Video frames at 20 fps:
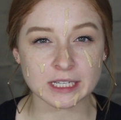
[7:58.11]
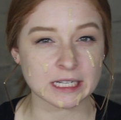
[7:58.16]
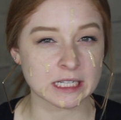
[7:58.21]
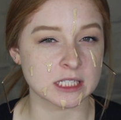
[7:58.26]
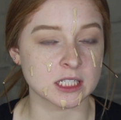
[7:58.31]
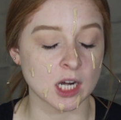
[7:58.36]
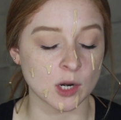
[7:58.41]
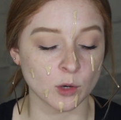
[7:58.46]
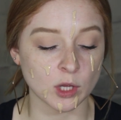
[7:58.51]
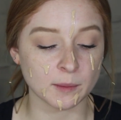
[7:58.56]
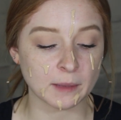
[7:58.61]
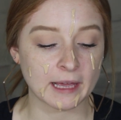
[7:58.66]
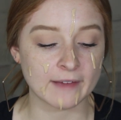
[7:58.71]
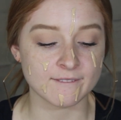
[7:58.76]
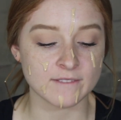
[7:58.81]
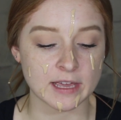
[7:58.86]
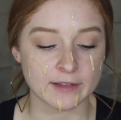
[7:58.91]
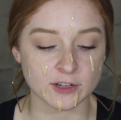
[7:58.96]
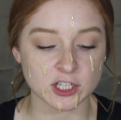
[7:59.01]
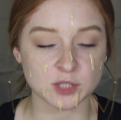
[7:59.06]
and it's not really my
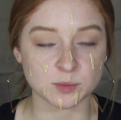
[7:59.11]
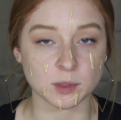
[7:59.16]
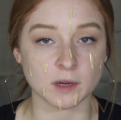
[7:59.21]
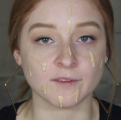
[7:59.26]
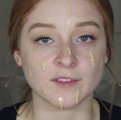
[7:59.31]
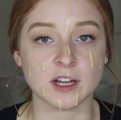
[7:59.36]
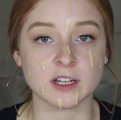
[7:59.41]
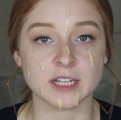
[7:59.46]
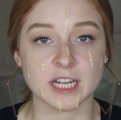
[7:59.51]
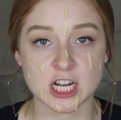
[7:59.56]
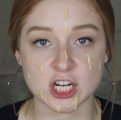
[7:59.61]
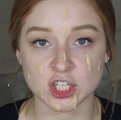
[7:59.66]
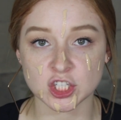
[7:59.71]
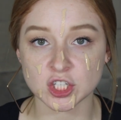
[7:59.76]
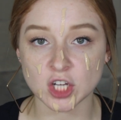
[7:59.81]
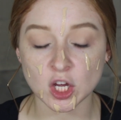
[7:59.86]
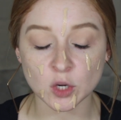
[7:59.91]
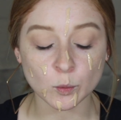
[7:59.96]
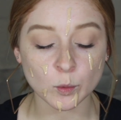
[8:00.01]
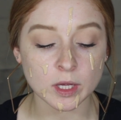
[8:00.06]
favorite to put foundation
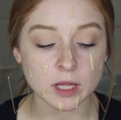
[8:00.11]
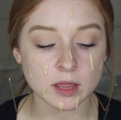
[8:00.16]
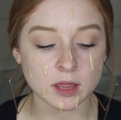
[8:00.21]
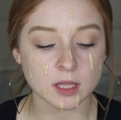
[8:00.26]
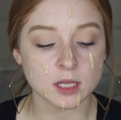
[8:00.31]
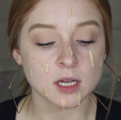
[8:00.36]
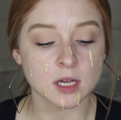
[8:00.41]
on with.